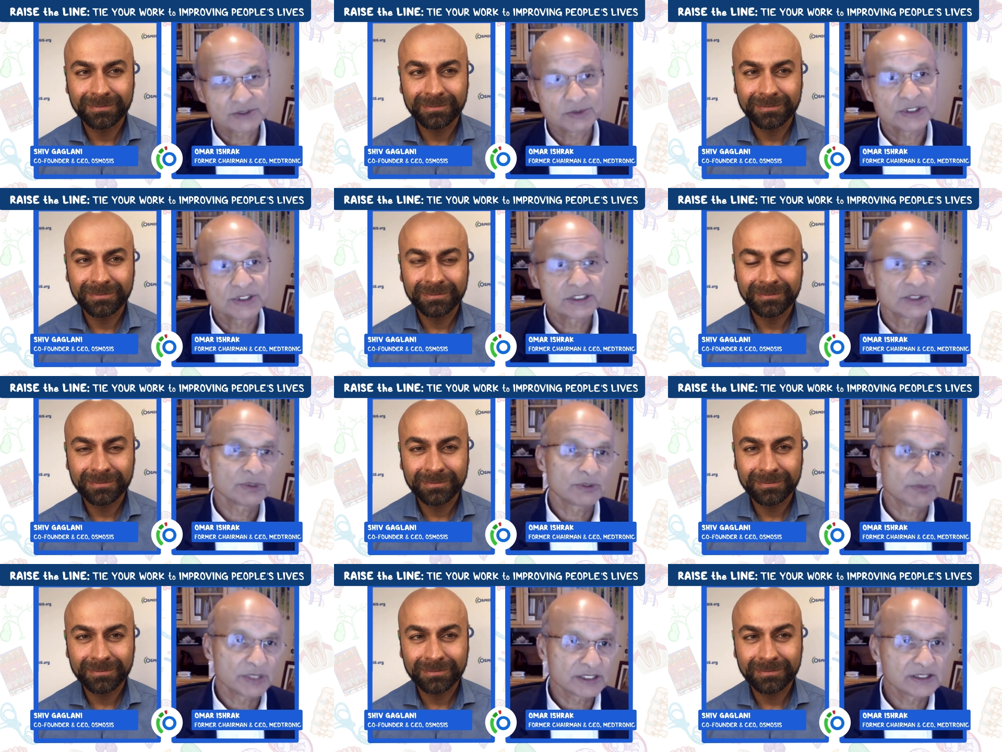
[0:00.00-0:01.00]
Speaker 1: customers and
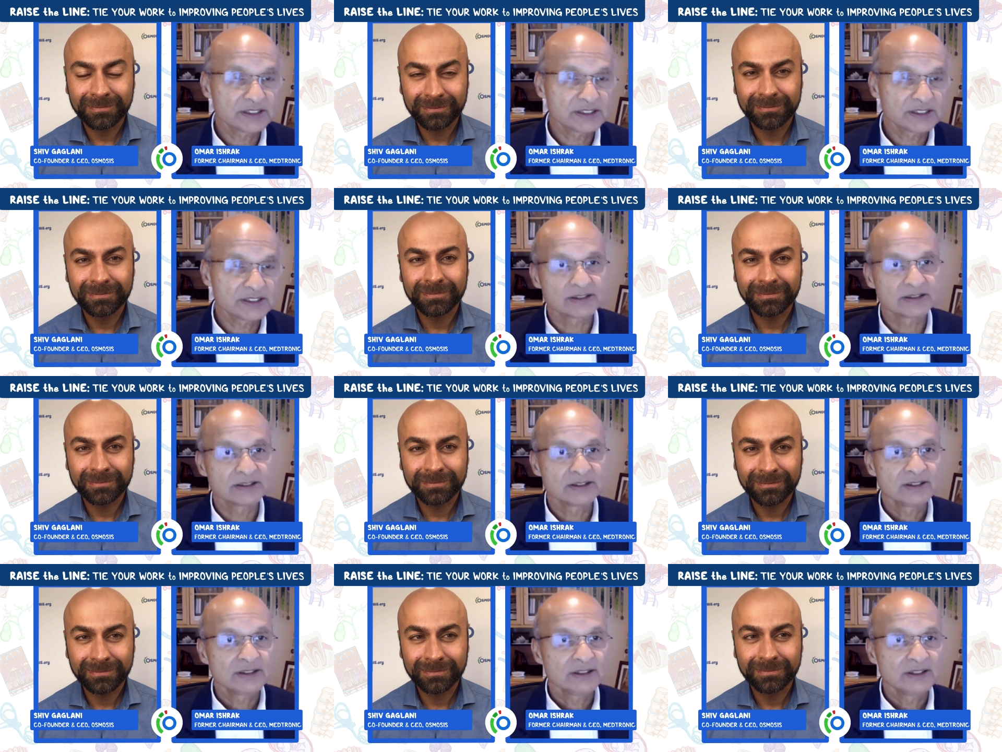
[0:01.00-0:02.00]
with business and
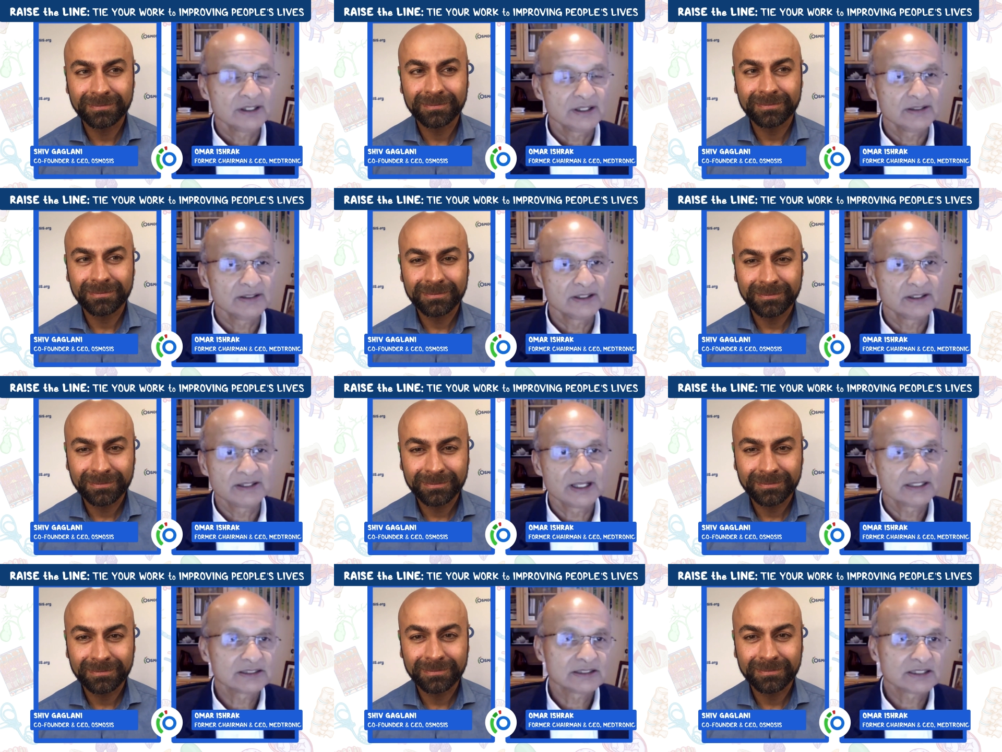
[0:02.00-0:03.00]
and and
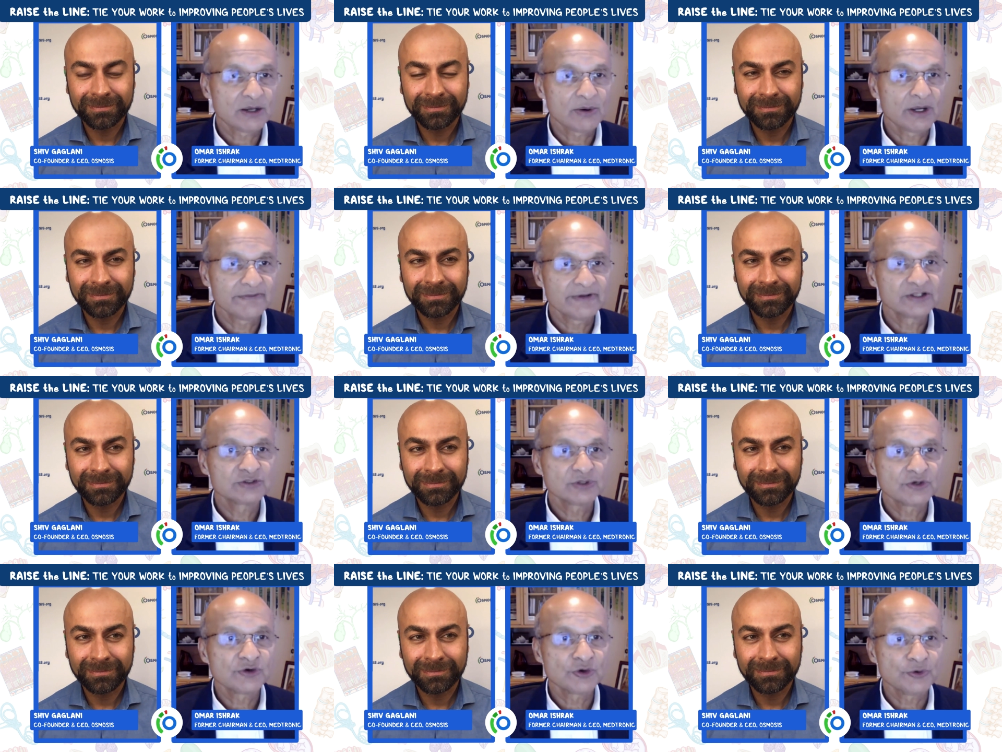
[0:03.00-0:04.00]
that's how I
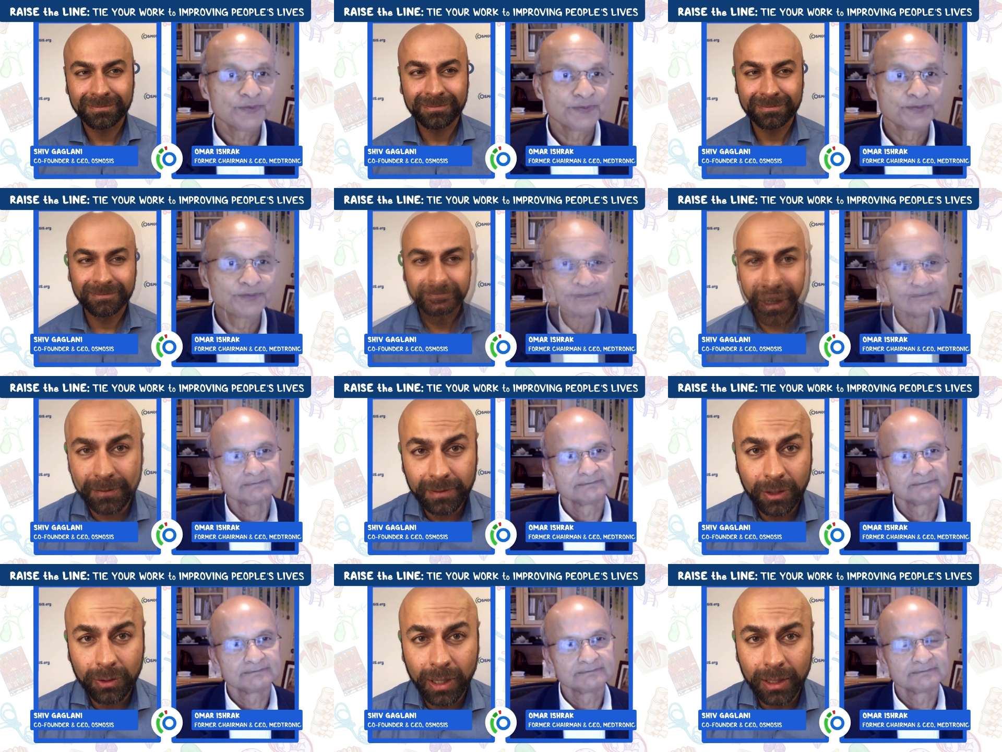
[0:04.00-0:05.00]
eventually grew.
Speaker 2: Given our
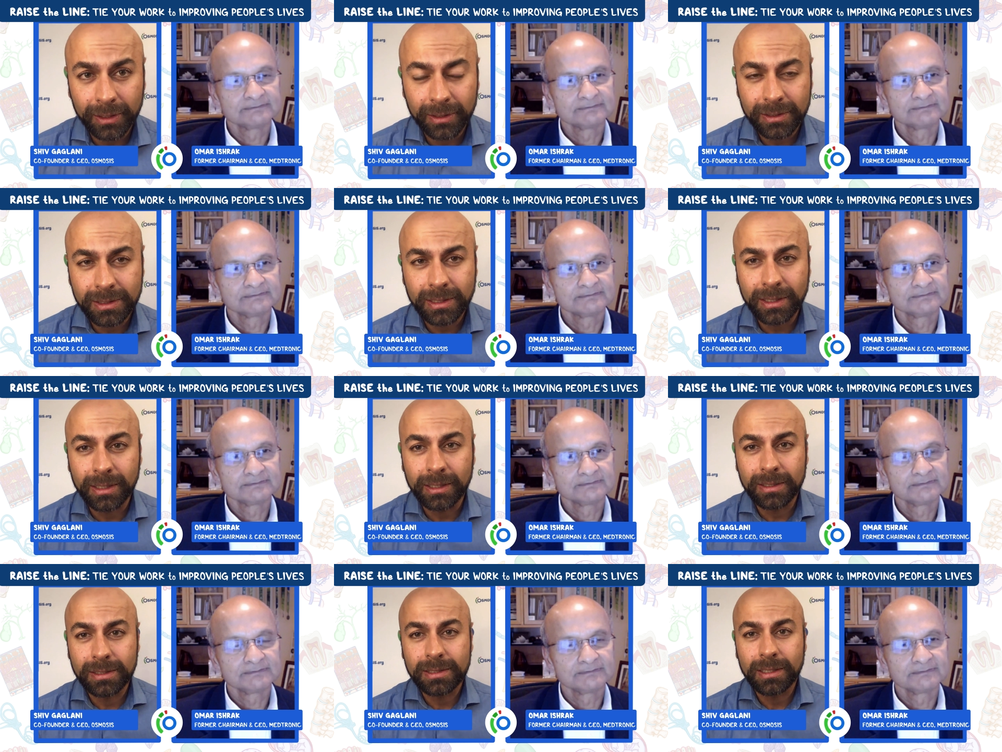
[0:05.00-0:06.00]
audience
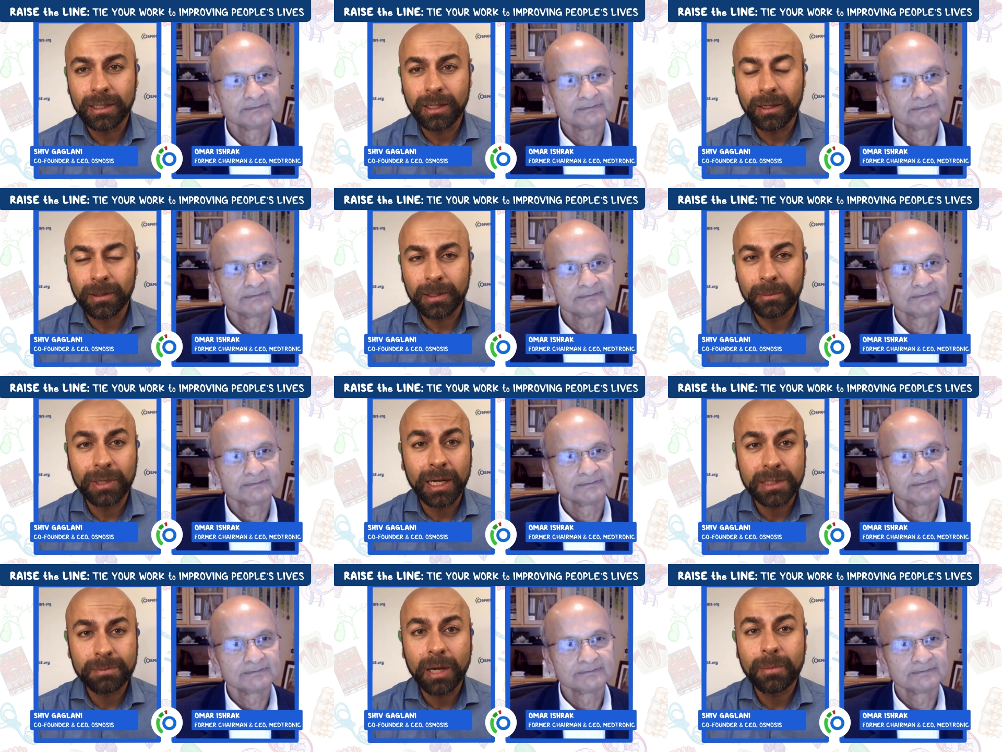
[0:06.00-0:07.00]
is uh, comprised
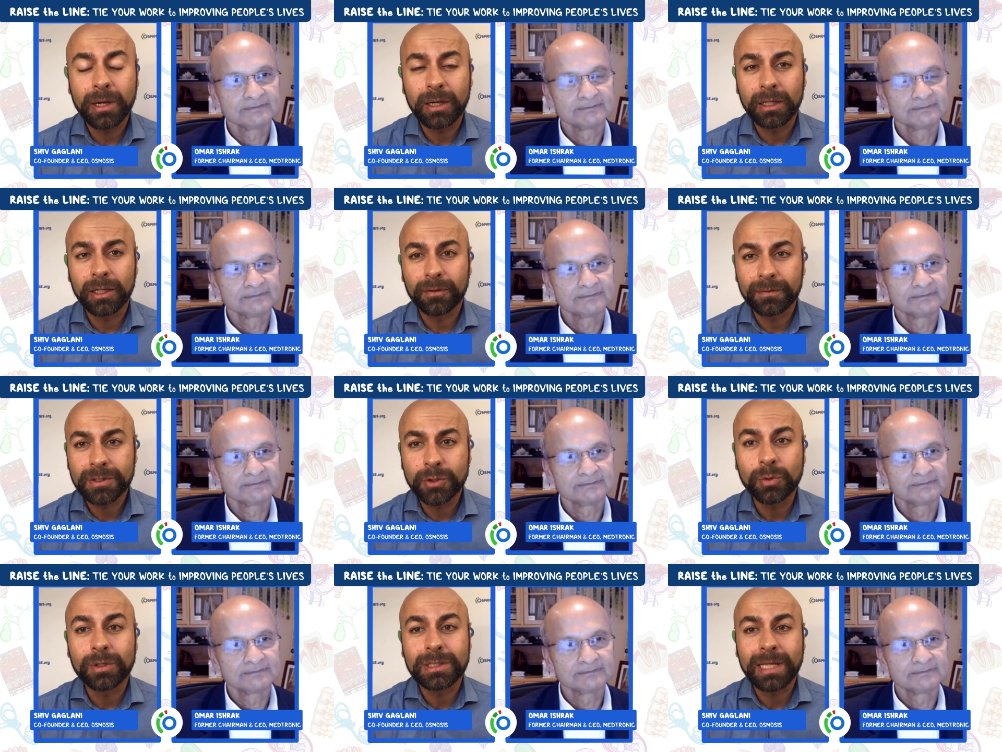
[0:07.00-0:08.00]
primarily of
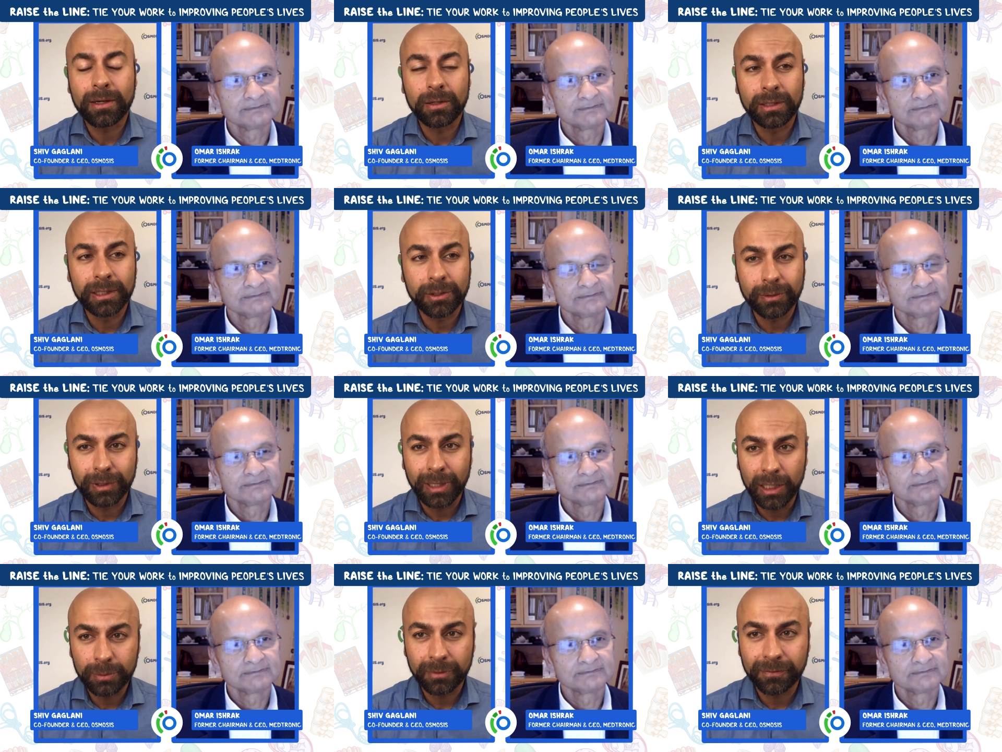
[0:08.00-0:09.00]
students and early career health
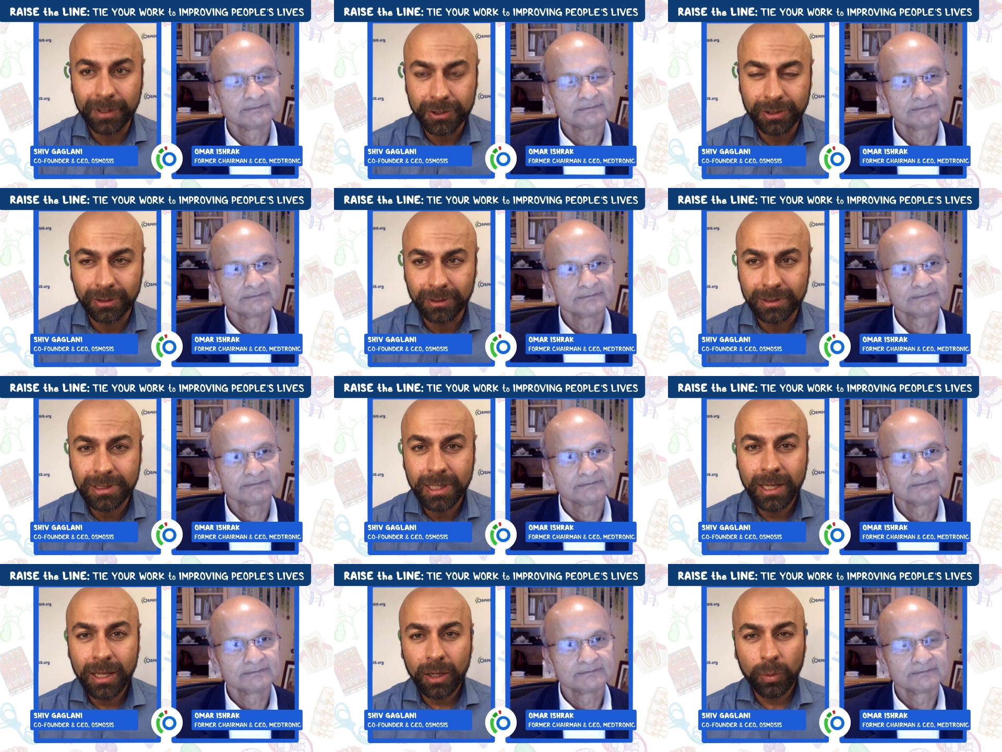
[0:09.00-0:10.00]
professionals,
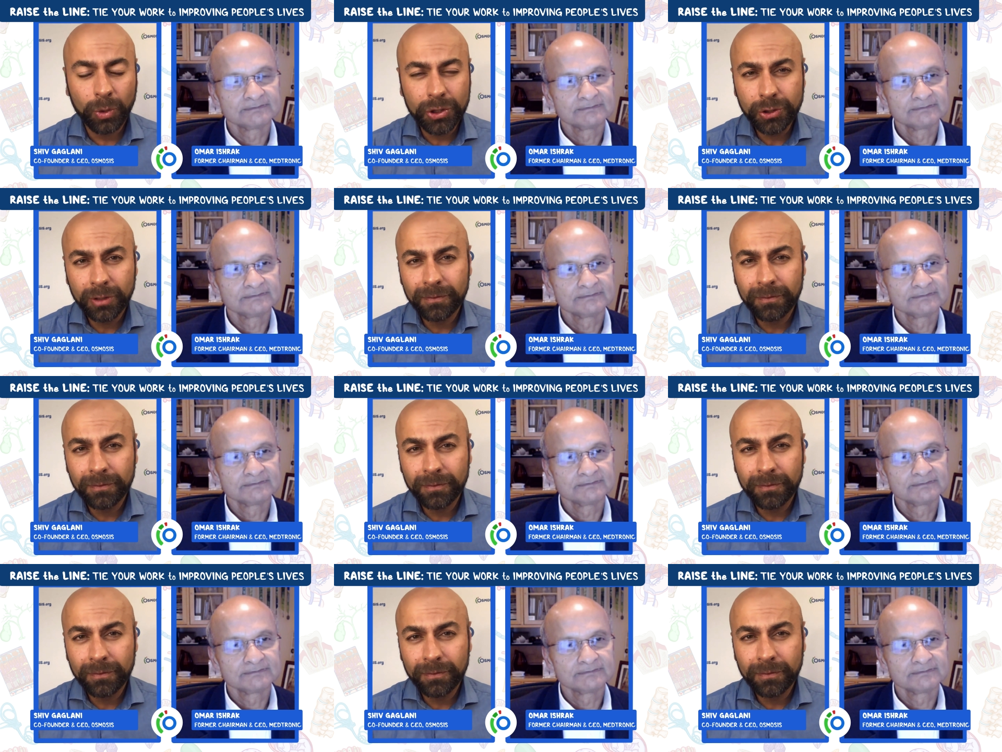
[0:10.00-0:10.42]
what's your